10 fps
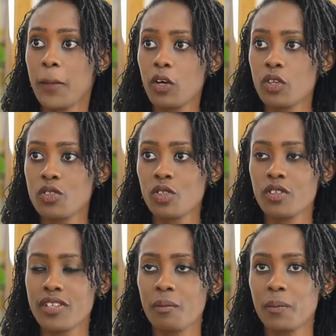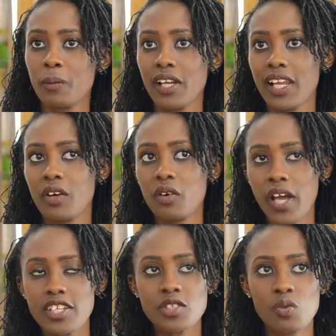Because you know, some people are like, oh,
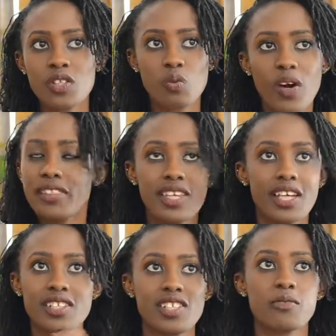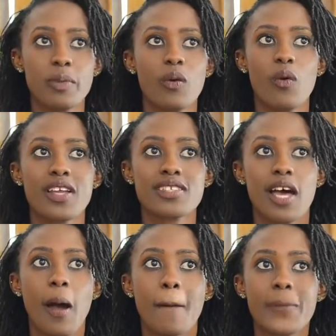I just want one thing and I just pay once,
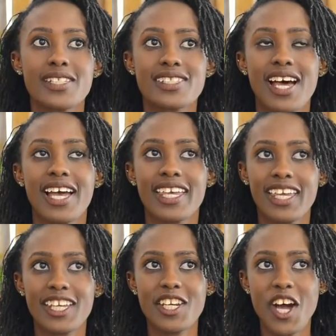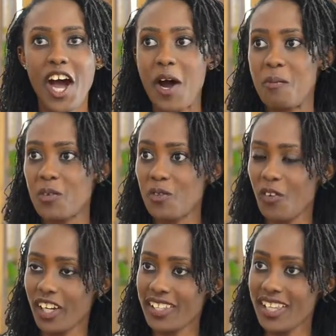but again, you
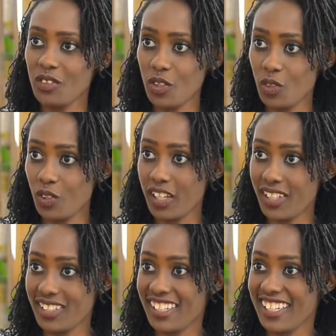forget that when you get